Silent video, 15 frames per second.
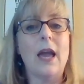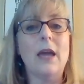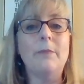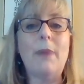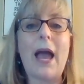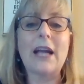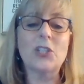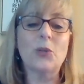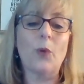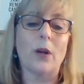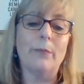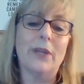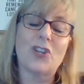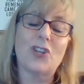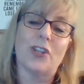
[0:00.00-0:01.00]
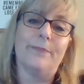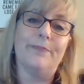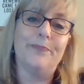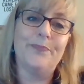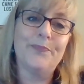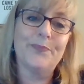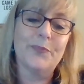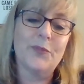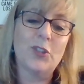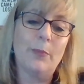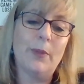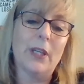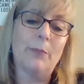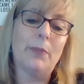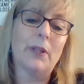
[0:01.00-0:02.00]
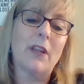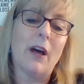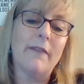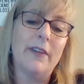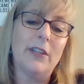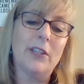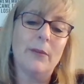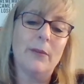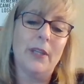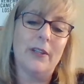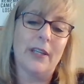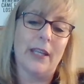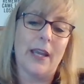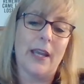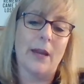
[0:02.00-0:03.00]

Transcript: And back to our mission, to be a beloved community,